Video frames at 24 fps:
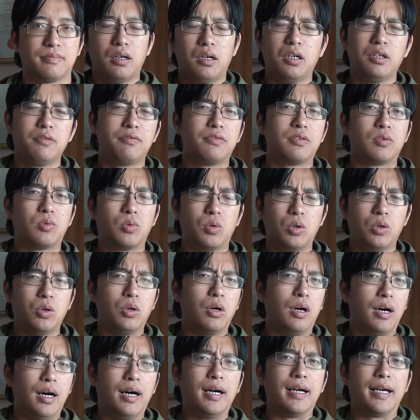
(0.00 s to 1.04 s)

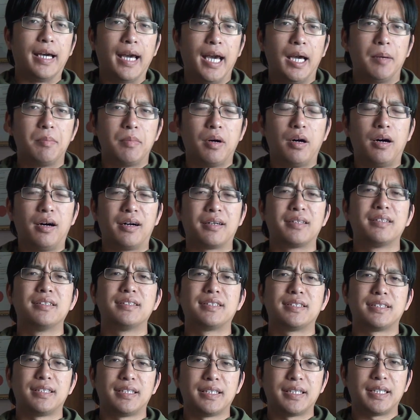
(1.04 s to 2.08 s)
Overall, I am
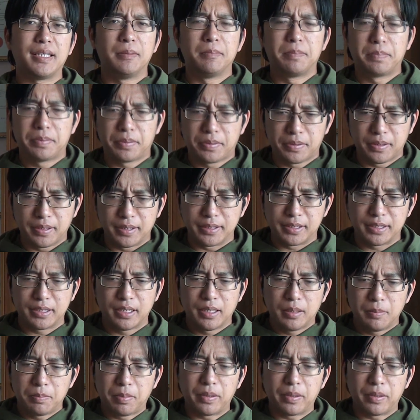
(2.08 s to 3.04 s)
honestly impressed